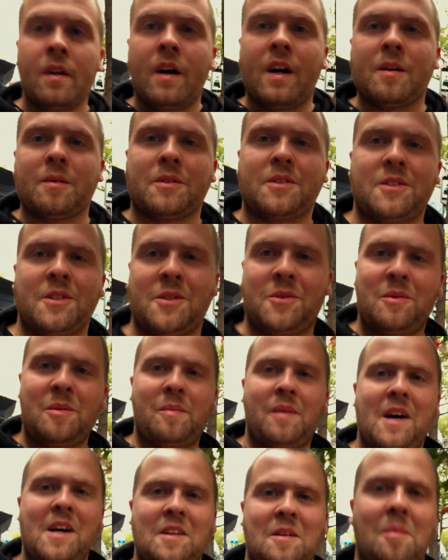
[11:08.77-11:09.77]
I was just
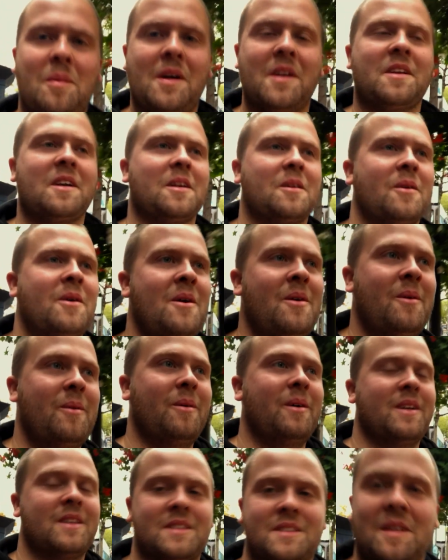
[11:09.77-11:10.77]
reminded by that
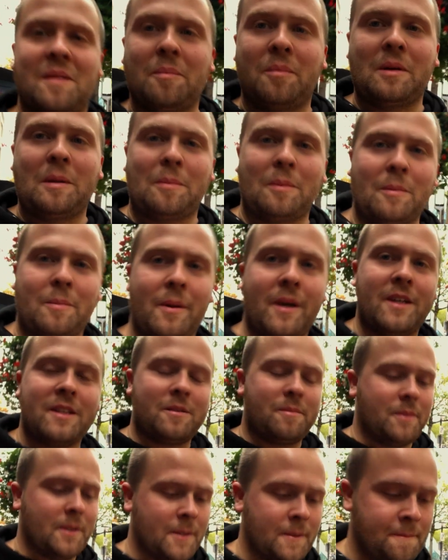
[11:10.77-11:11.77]
when some people
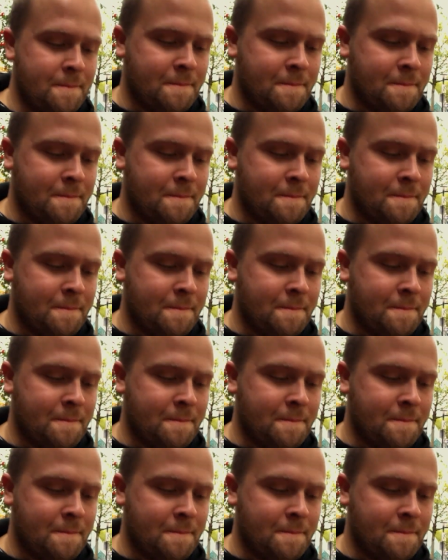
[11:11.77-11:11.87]
passed me.